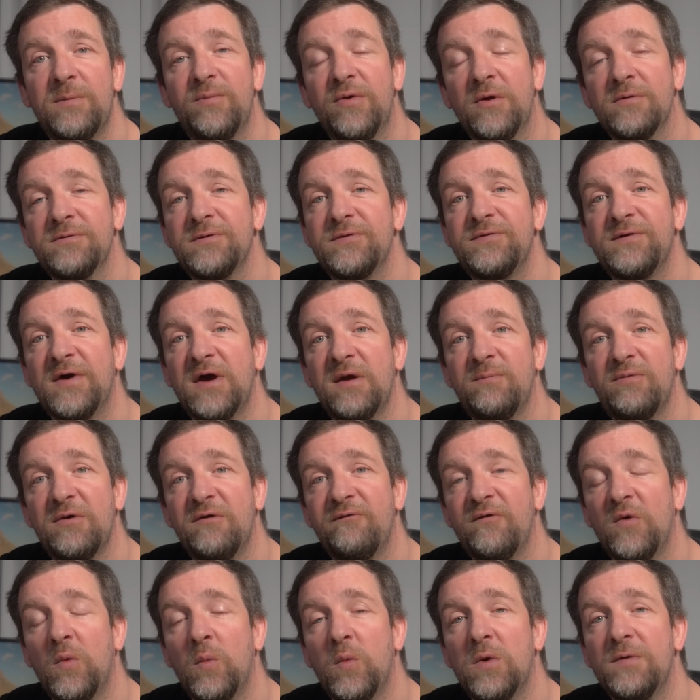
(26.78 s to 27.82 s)
prototype
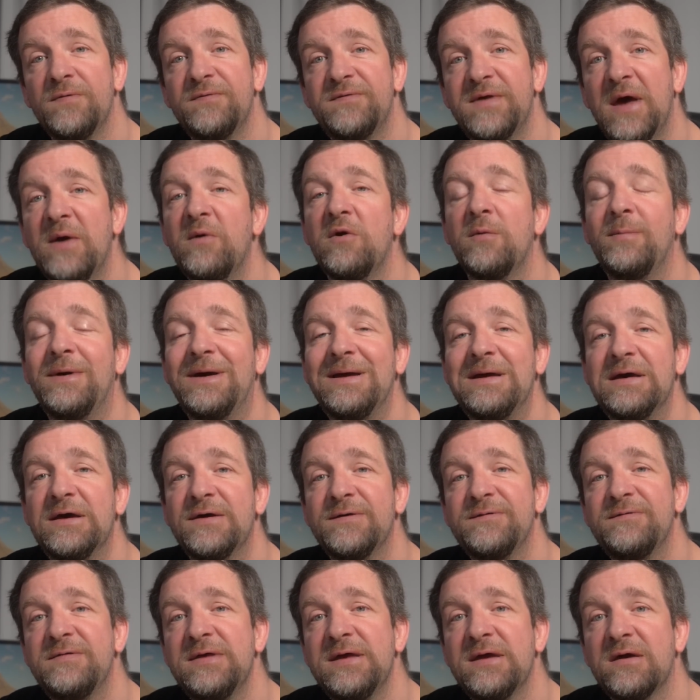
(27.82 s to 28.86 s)
of a 1TB
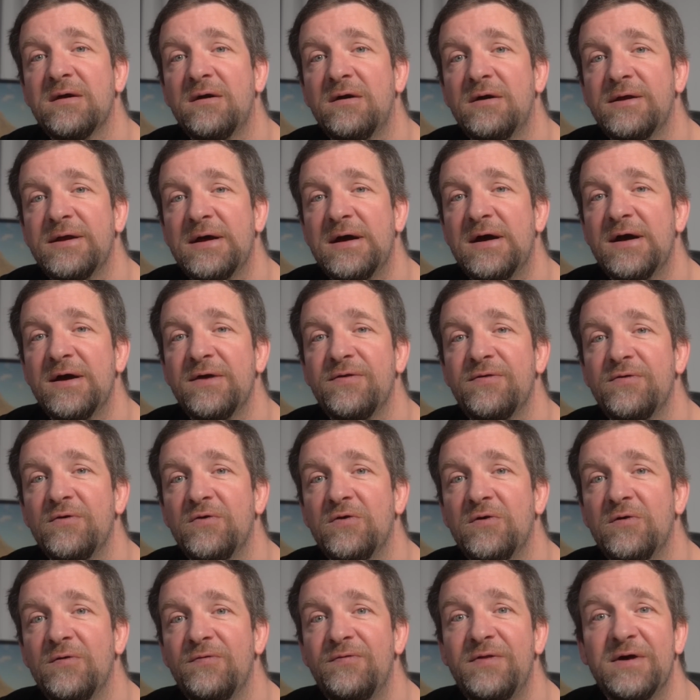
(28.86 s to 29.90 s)
SD card, I
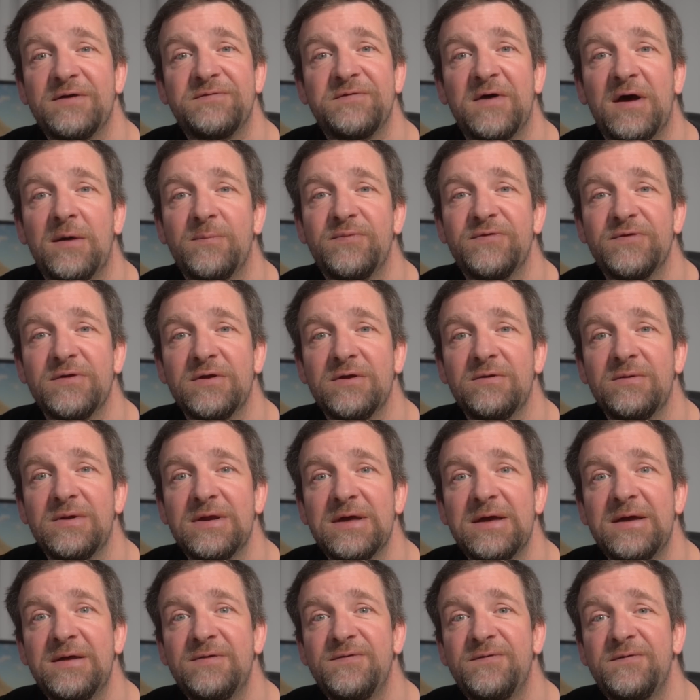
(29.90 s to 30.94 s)
thought, that's
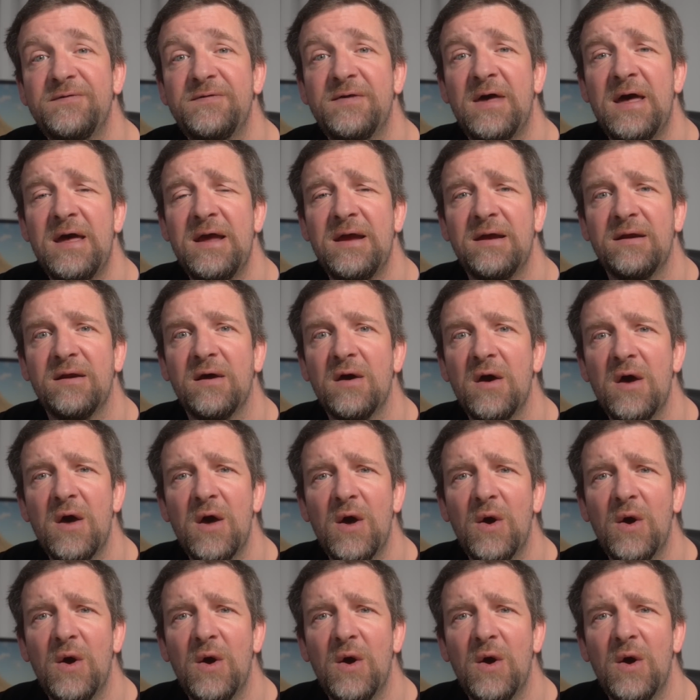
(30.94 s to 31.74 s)
absolutely insane.